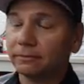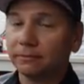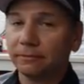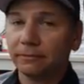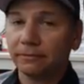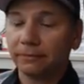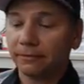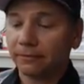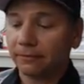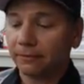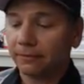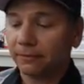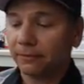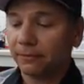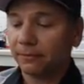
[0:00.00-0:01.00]

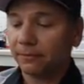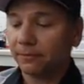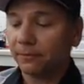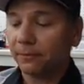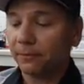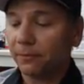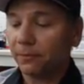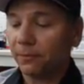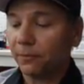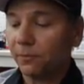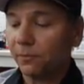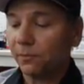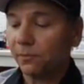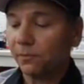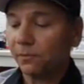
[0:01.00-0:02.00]

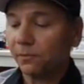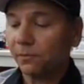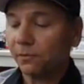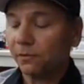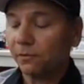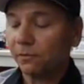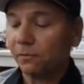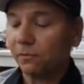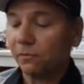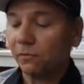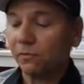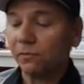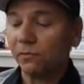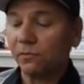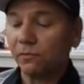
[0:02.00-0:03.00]

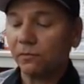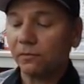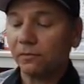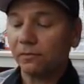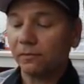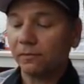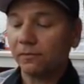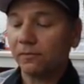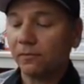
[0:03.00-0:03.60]
No words are spoken by the person on screen.